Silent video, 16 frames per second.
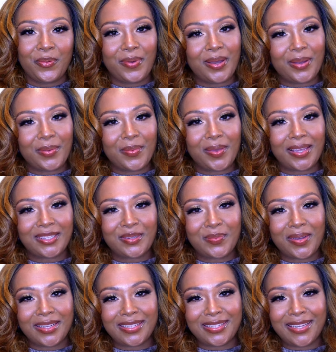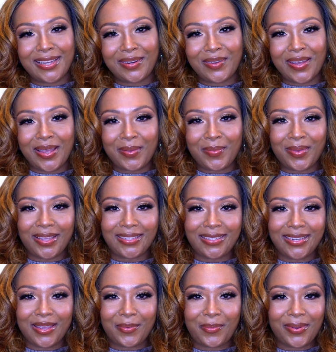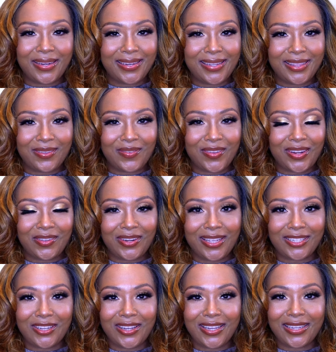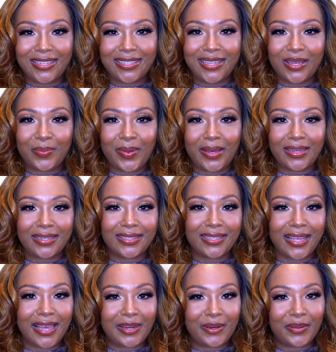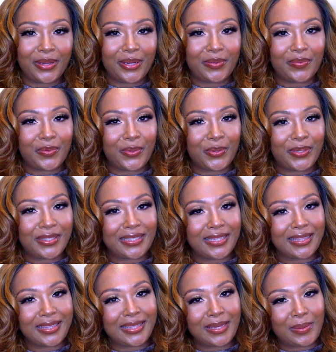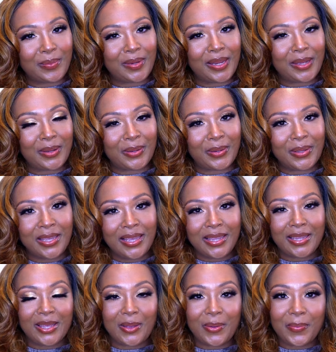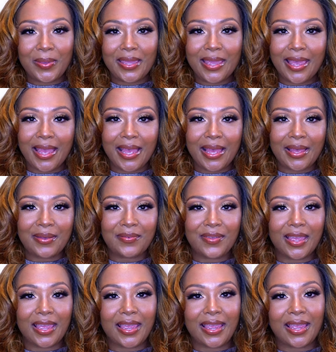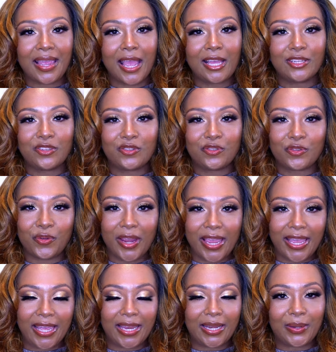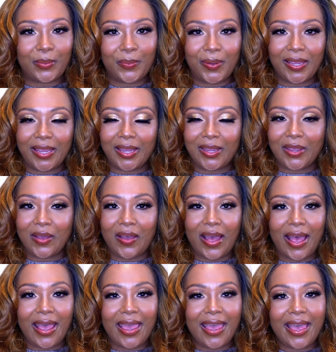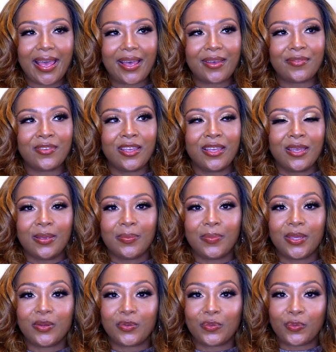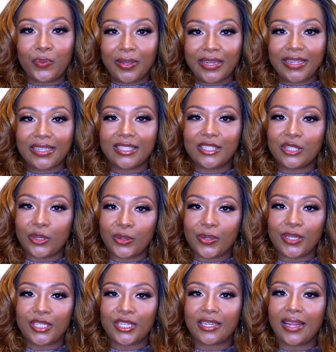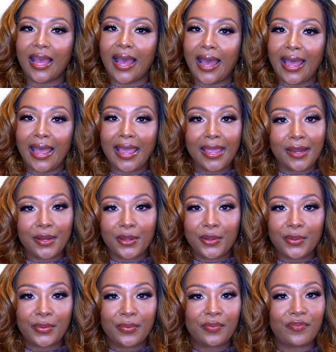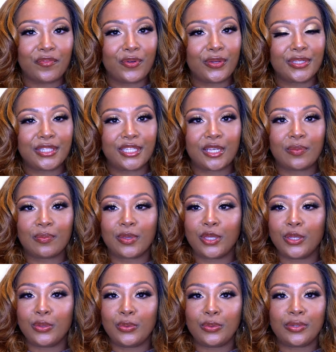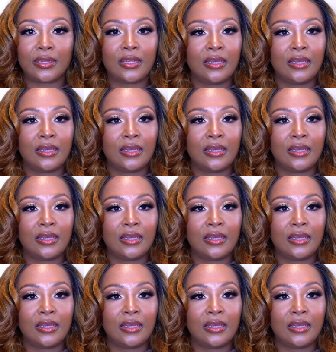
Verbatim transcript: Welcome back to my channel. I am back today with another video, and as y'all can tell by the title and of course the thumbnail, y'all, we have a dread wig. Y'all, I have been really searching high and low for some cute,